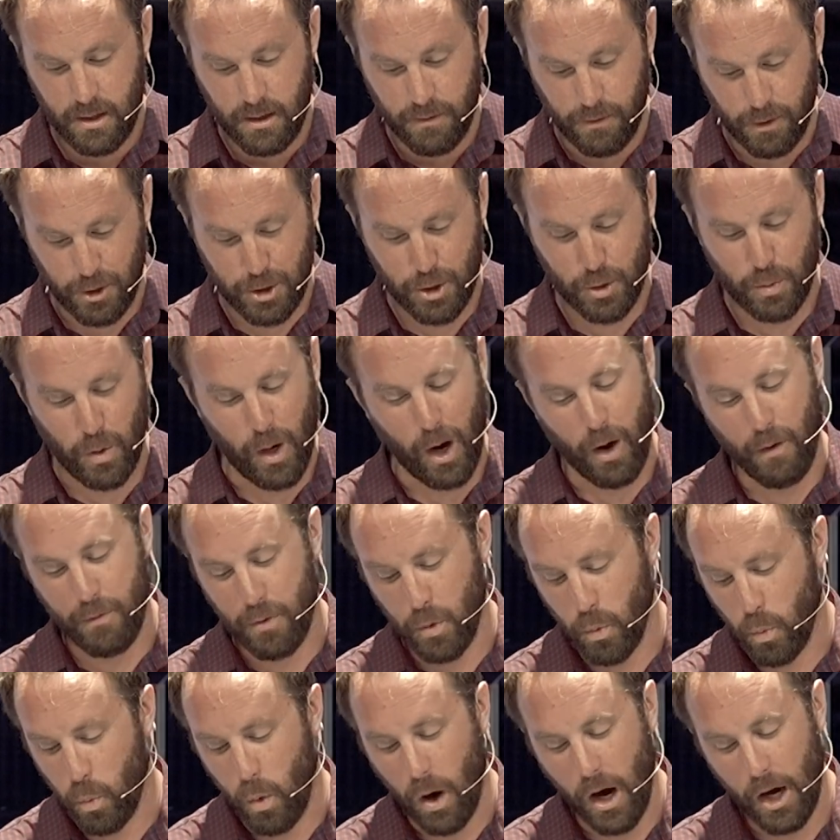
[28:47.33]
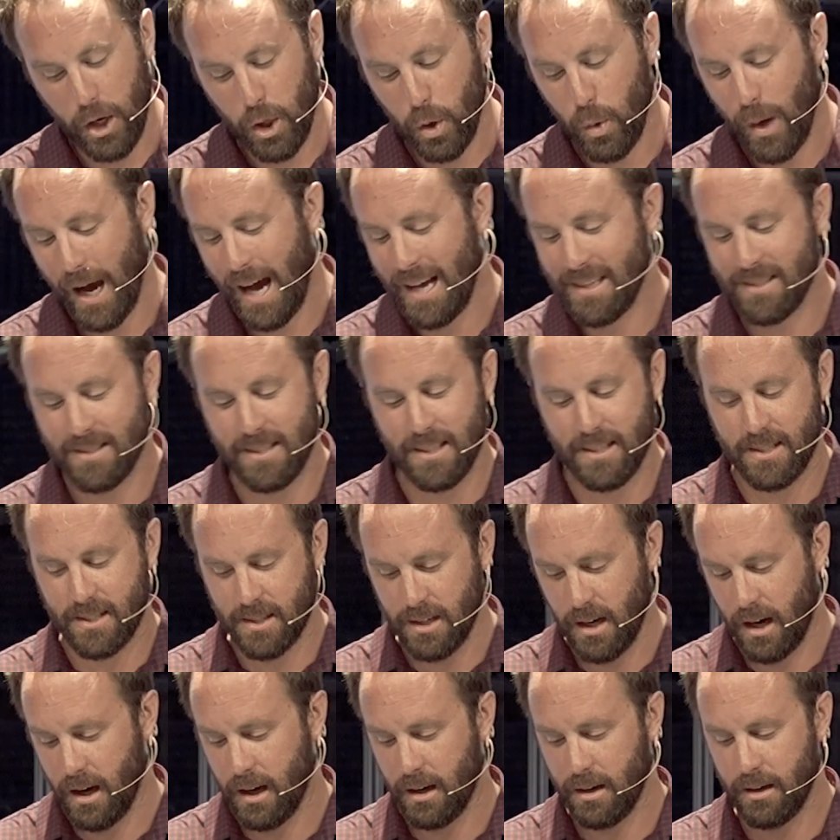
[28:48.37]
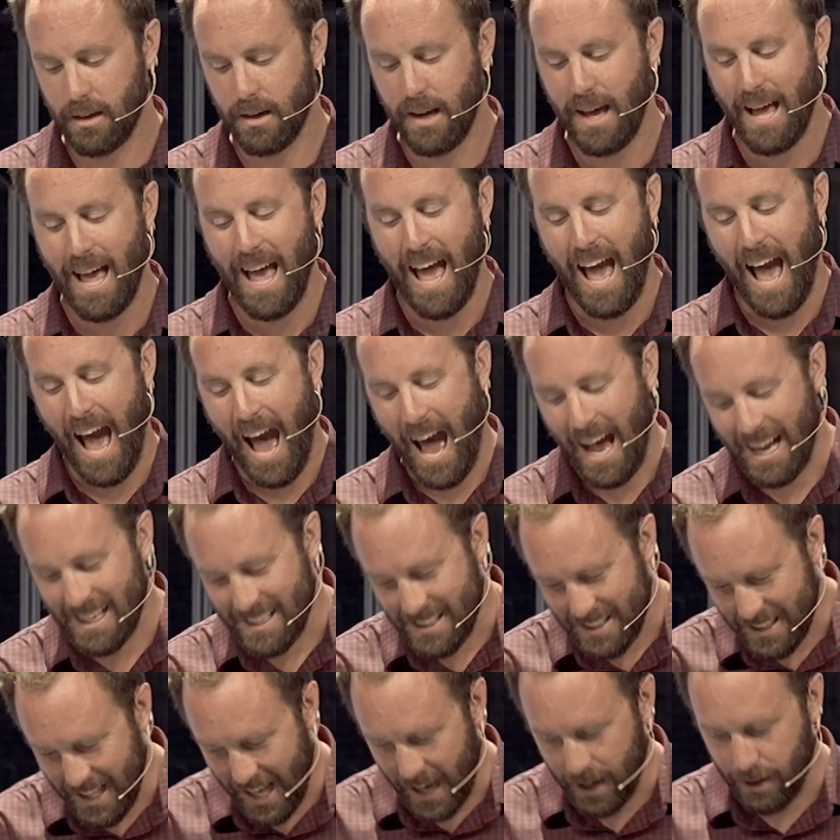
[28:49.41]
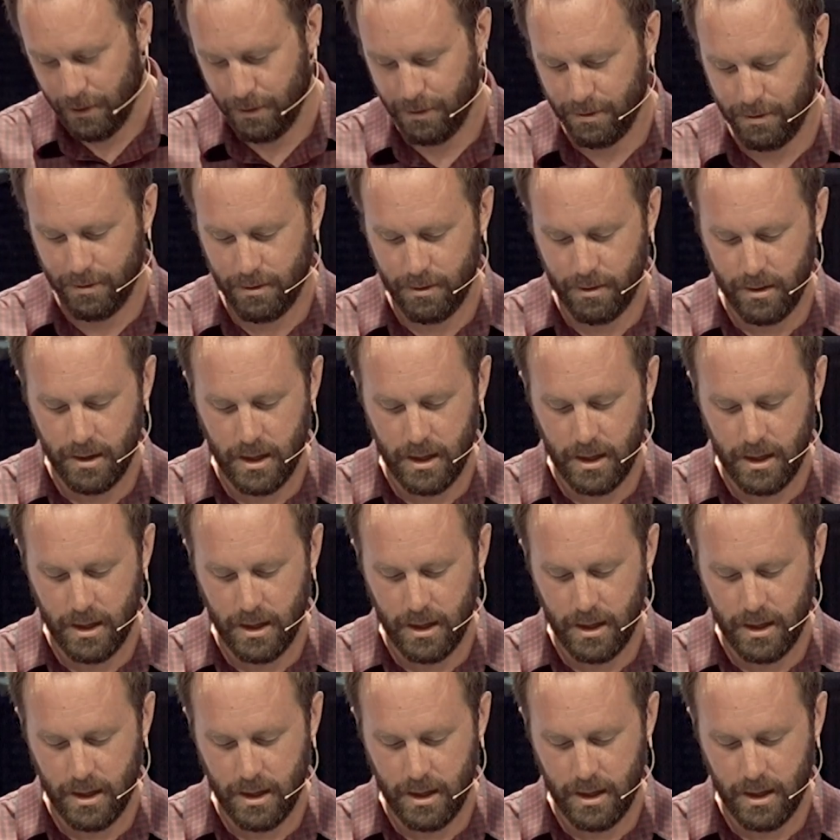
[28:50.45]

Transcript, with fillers: Verse twelve, the one who has the Son has life.